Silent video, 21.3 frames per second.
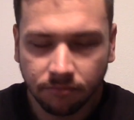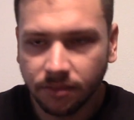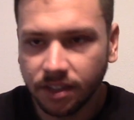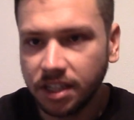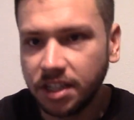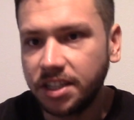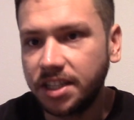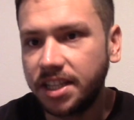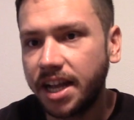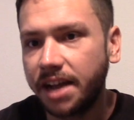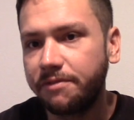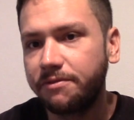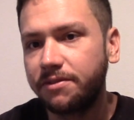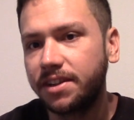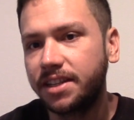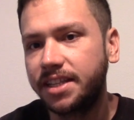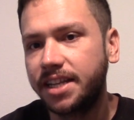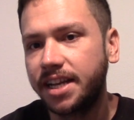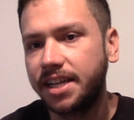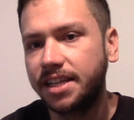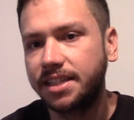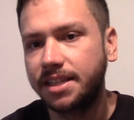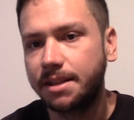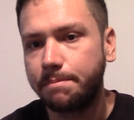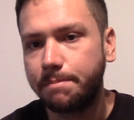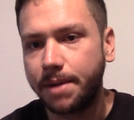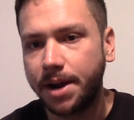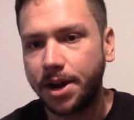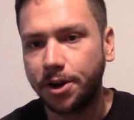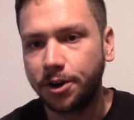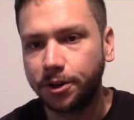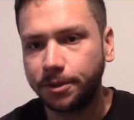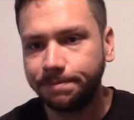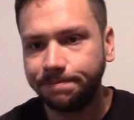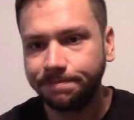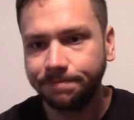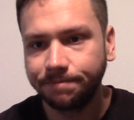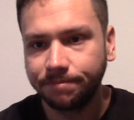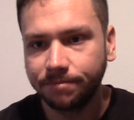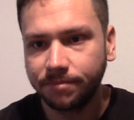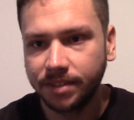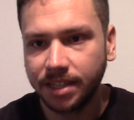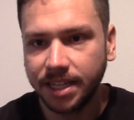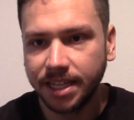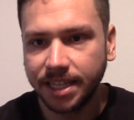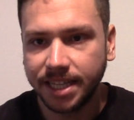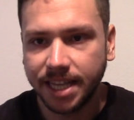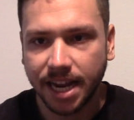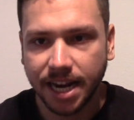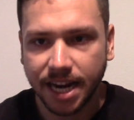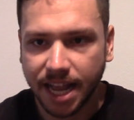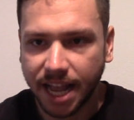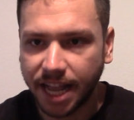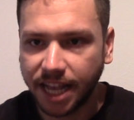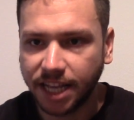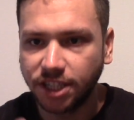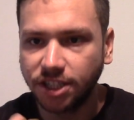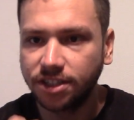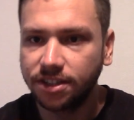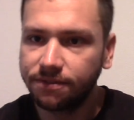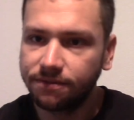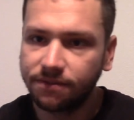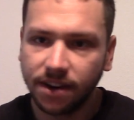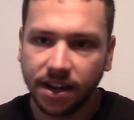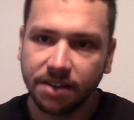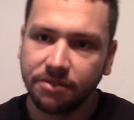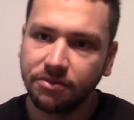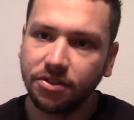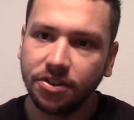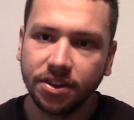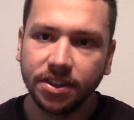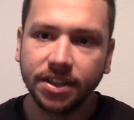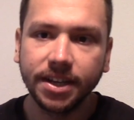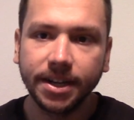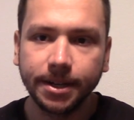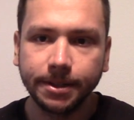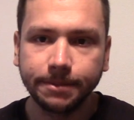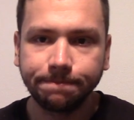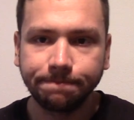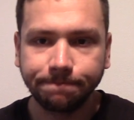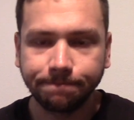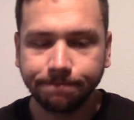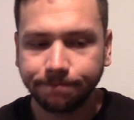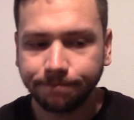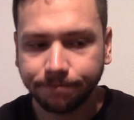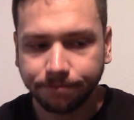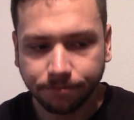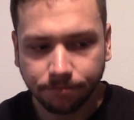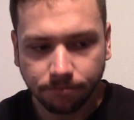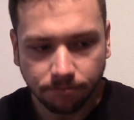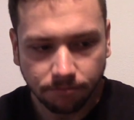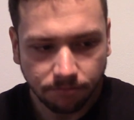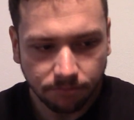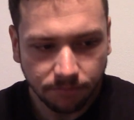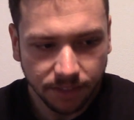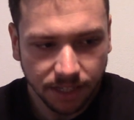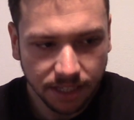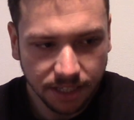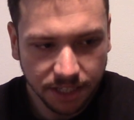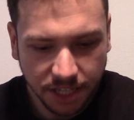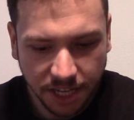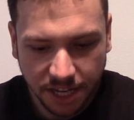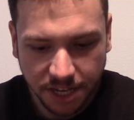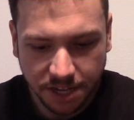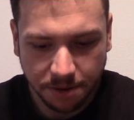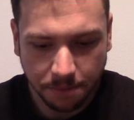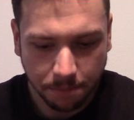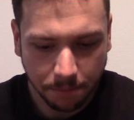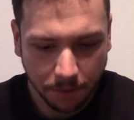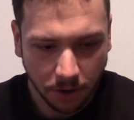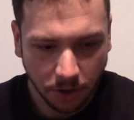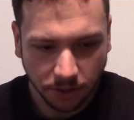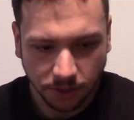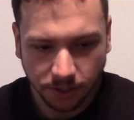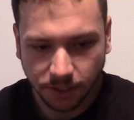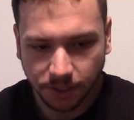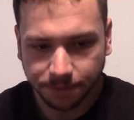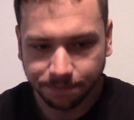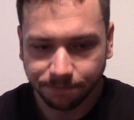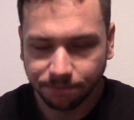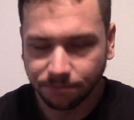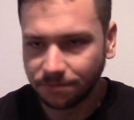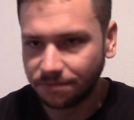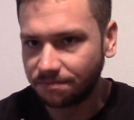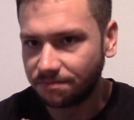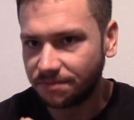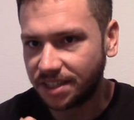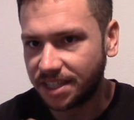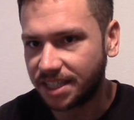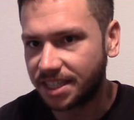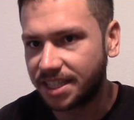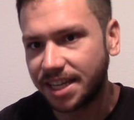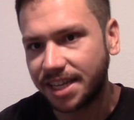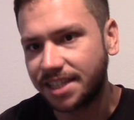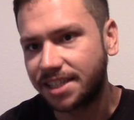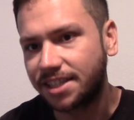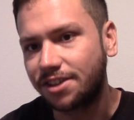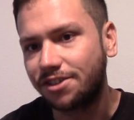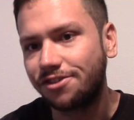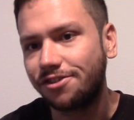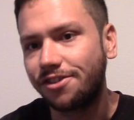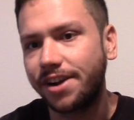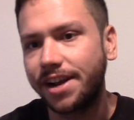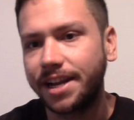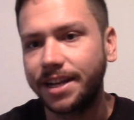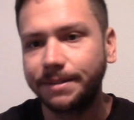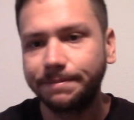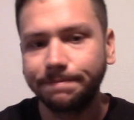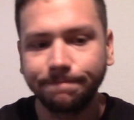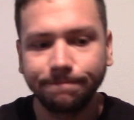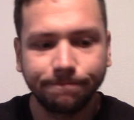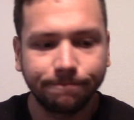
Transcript: You definitely taste the barrel. You get that aged flavor in there. You get your malt. You can taste the grain.